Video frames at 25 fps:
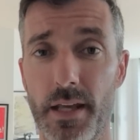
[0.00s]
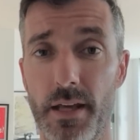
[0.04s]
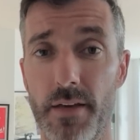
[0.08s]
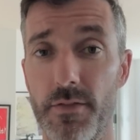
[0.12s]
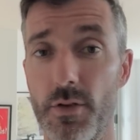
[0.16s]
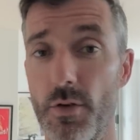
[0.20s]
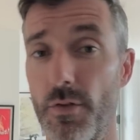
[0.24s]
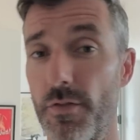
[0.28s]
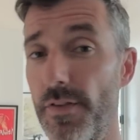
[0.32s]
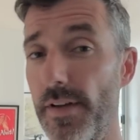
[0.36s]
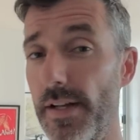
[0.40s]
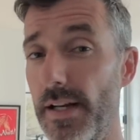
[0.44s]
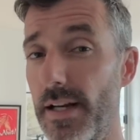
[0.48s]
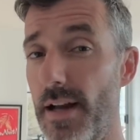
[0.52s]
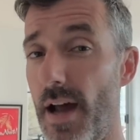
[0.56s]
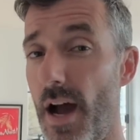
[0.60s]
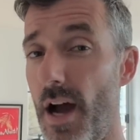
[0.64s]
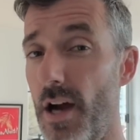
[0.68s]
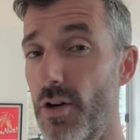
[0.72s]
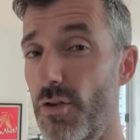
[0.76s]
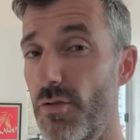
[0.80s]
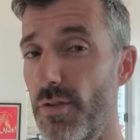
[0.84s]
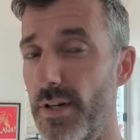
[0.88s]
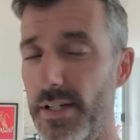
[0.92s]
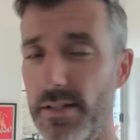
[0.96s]
If you're feeling
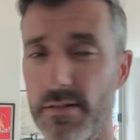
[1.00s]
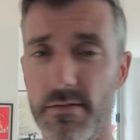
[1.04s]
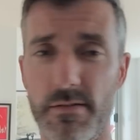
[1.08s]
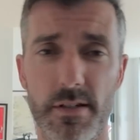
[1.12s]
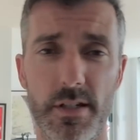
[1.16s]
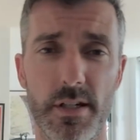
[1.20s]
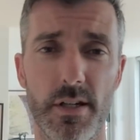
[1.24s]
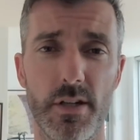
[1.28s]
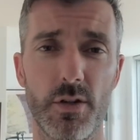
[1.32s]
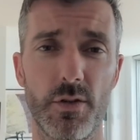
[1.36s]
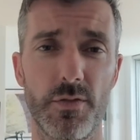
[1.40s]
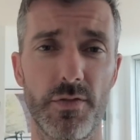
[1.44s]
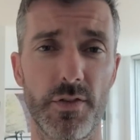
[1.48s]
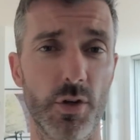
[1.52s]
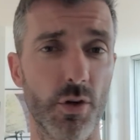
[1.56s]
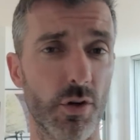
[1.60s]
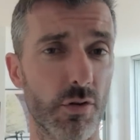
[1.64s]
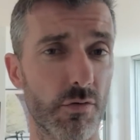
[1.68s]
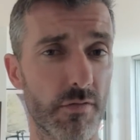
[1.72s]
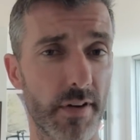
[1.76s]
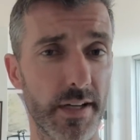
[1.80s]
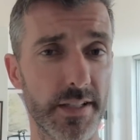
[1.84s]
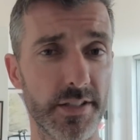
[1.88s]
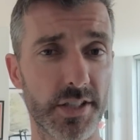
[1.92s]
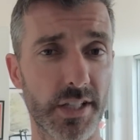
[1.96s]
hungry, if you've got a
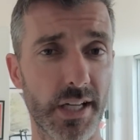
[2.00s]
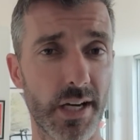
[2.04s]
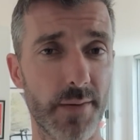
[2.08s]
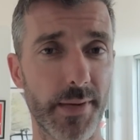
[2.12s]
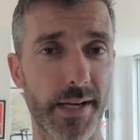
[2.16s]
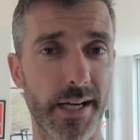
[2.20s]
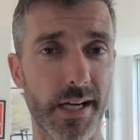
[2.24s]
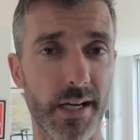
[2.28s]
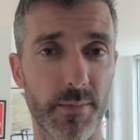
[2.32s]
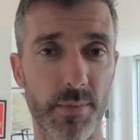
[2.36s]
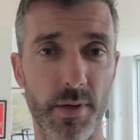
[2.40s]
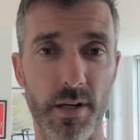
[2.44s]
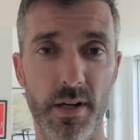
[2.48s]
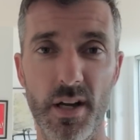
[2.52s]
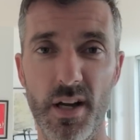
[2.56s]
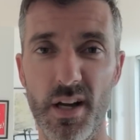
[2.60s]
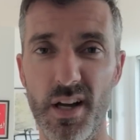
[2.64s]
race coming up,